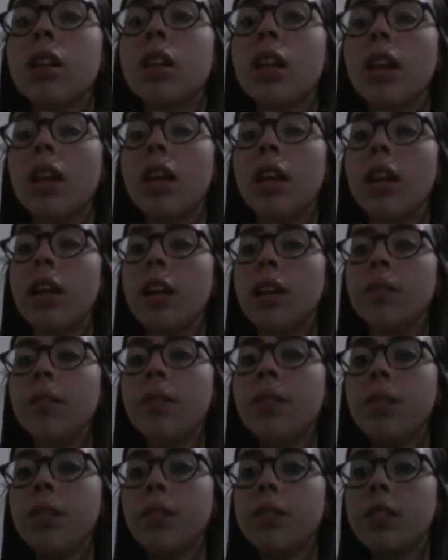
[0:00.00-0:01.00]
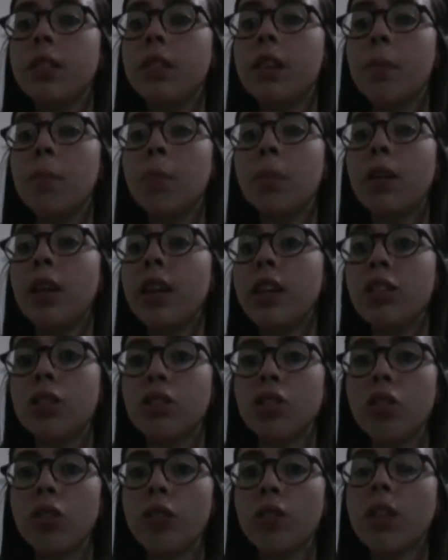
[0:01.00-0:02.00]
the
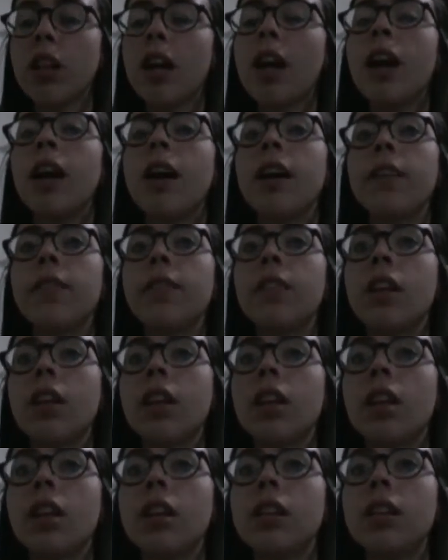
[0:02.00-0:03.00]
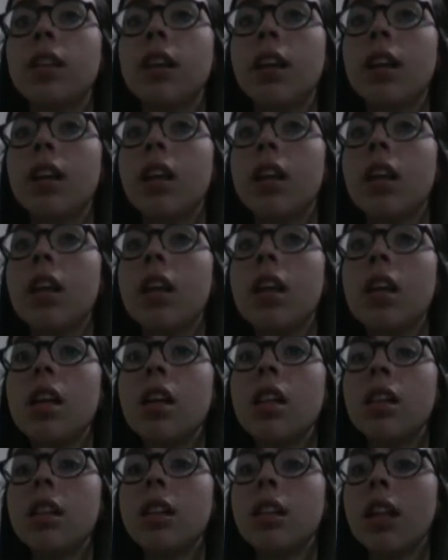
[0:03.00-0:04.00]
pleasure of life,
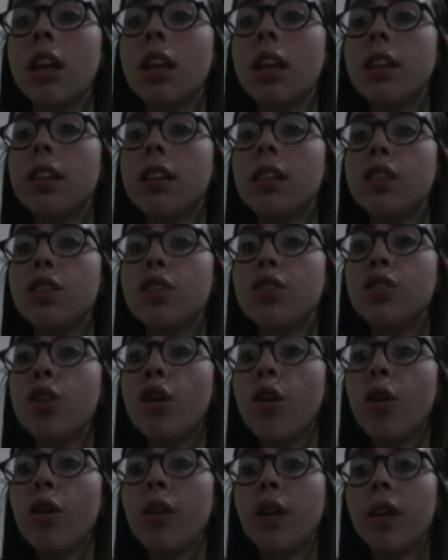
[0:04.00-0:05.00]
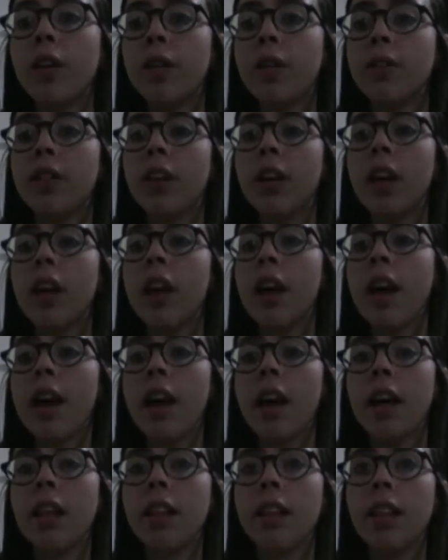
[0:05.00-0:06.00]
the joy of the
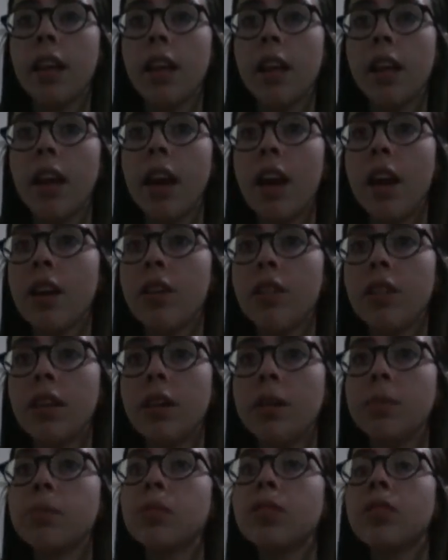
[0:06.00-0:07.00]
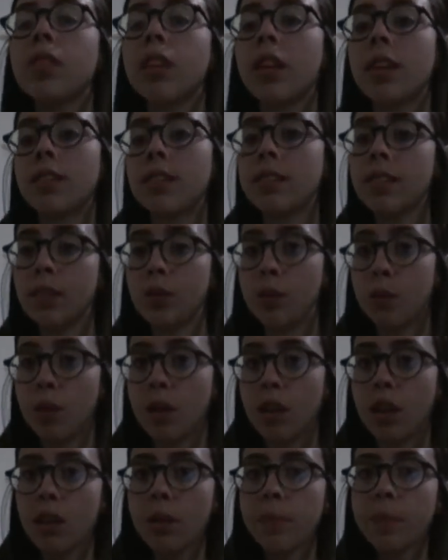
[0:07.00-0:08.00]
hedoniums,
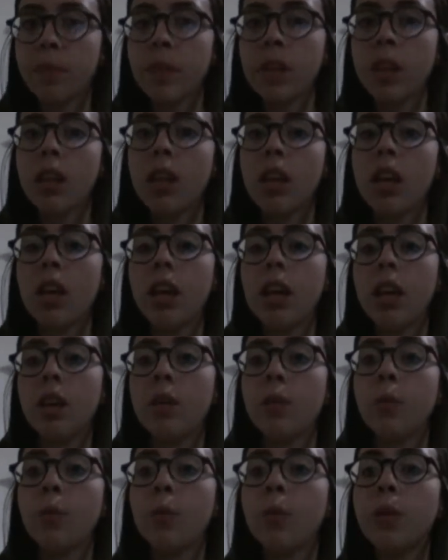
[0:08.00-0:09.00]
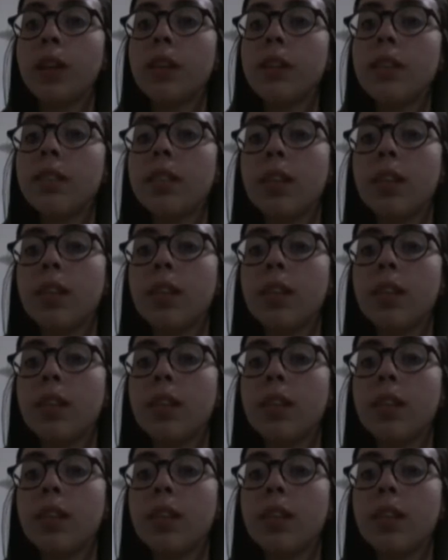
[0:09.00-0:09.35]
etc. And we